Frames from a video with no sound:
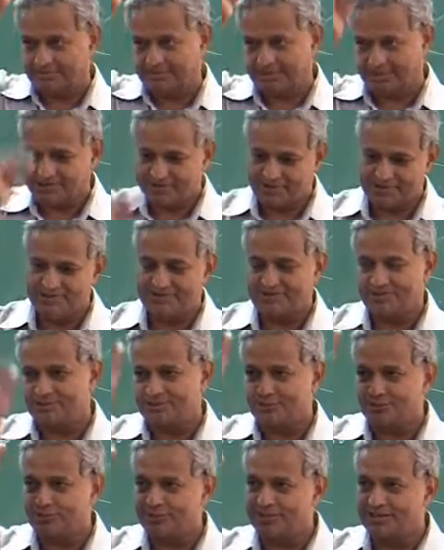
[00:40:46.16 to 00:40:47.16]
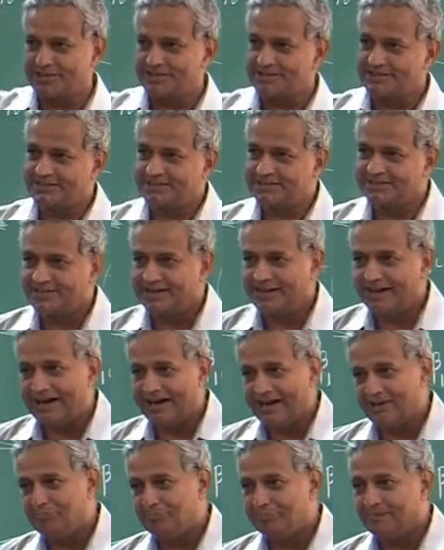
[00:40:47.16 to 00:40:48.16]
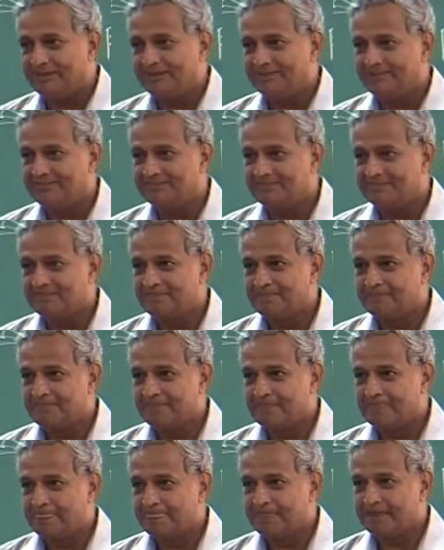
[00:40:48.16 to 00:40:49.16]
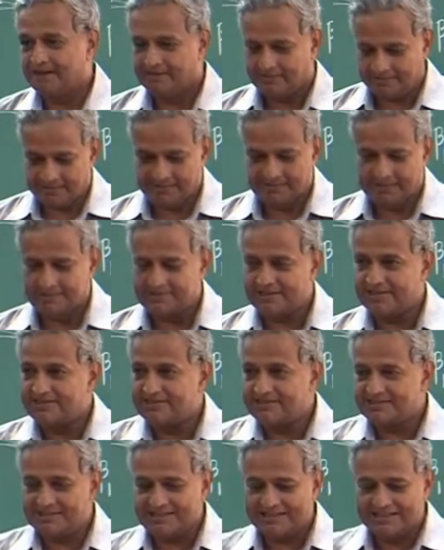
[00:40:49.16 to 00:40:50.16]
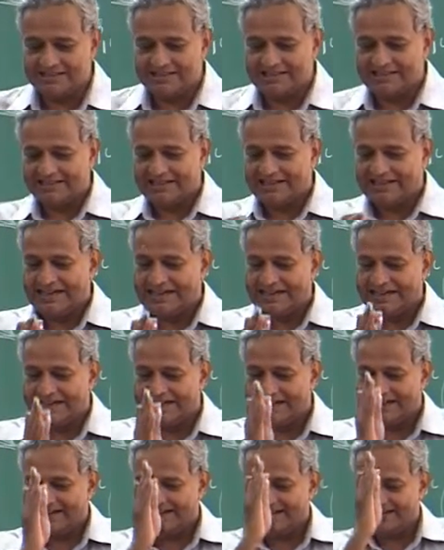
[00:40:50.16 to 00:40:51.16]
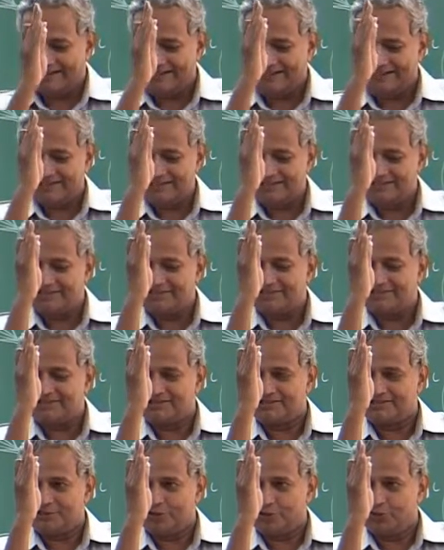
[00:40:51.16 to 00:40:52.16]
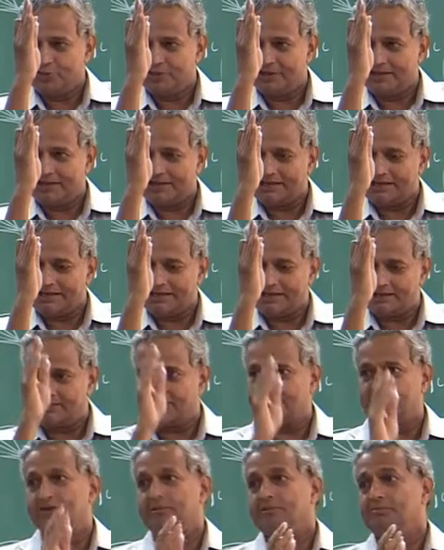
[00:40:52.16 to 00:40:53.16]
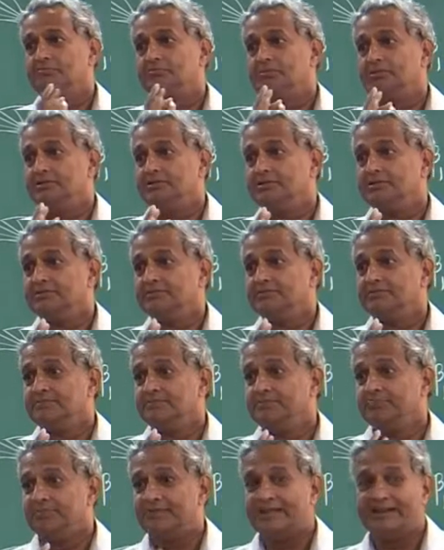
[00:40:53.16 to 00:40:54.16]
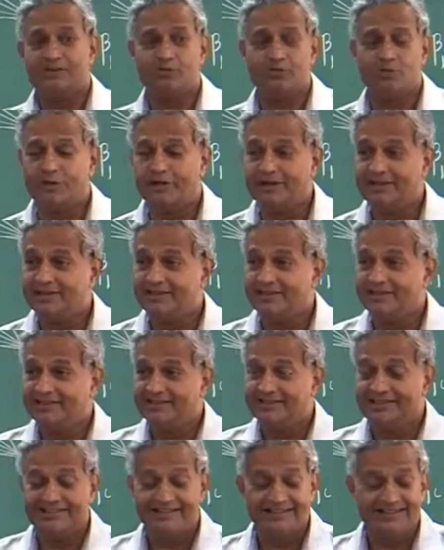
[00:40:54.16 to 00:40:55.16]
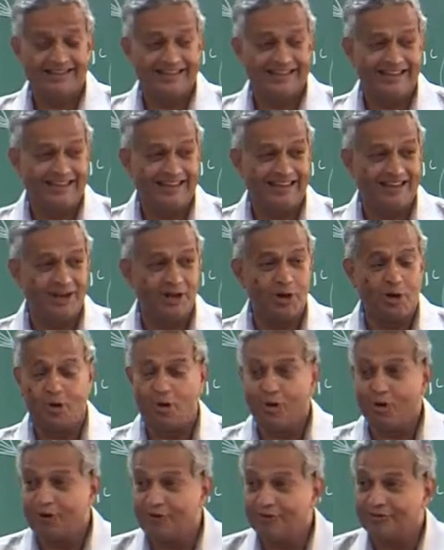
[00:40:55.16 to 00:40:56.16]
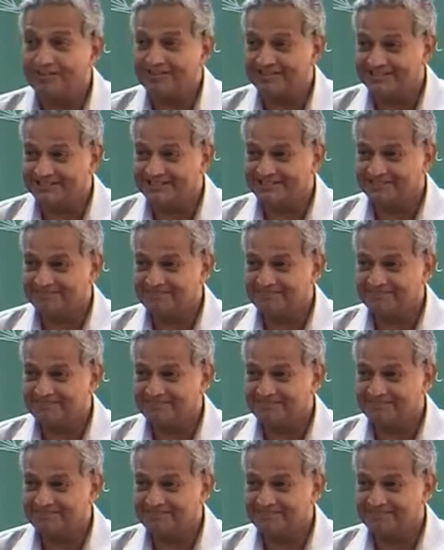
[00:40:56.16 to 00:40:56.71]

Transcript: Thrust is you take it a hub plane, in the sense it is you will get a horizontal component. That is why in hover,